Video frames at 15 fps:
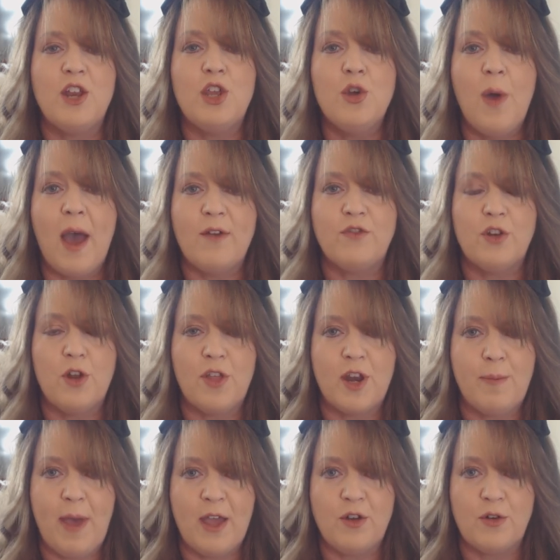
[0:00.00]
and you have to know
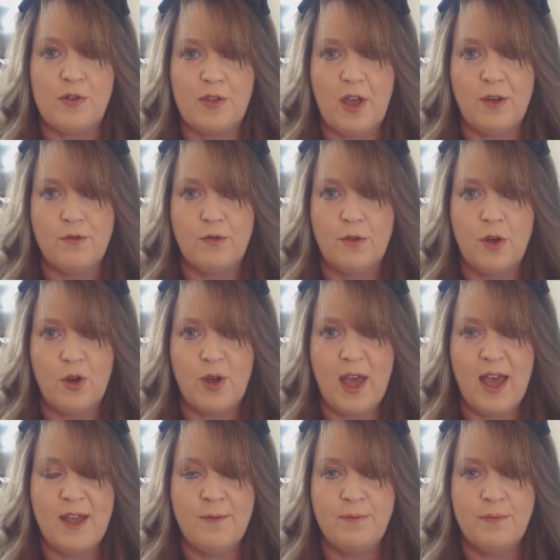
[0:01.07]
that about yourself,
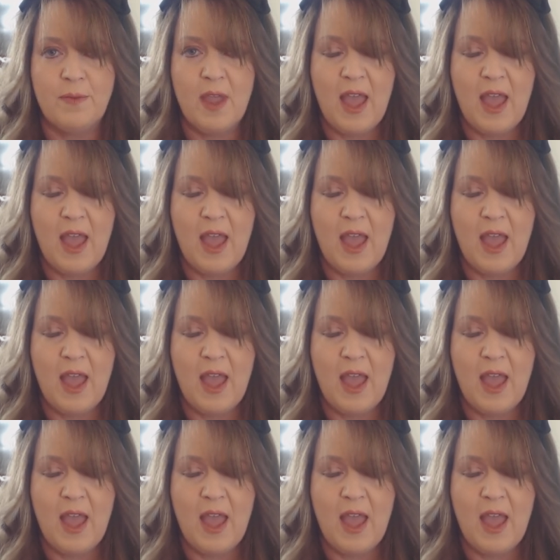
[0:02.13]
okay?